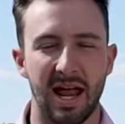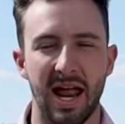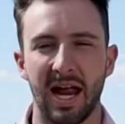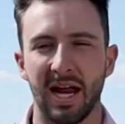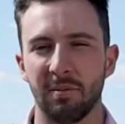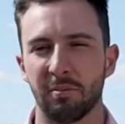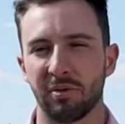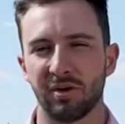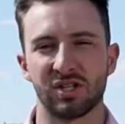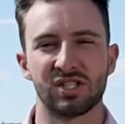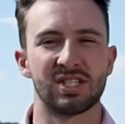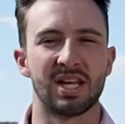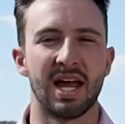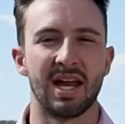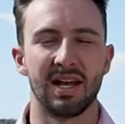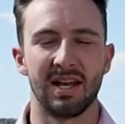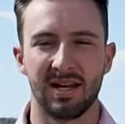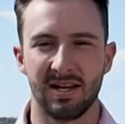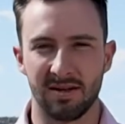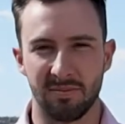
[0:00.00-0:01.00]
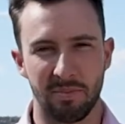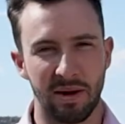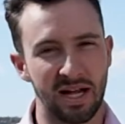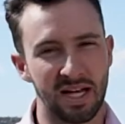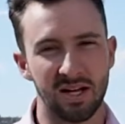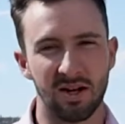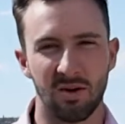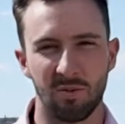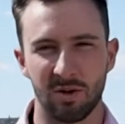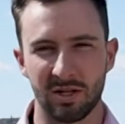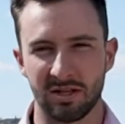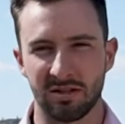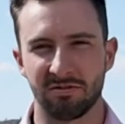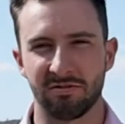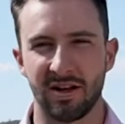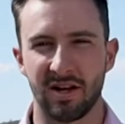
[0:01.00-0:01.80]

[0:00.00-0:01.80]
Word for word: eight percent depending on what the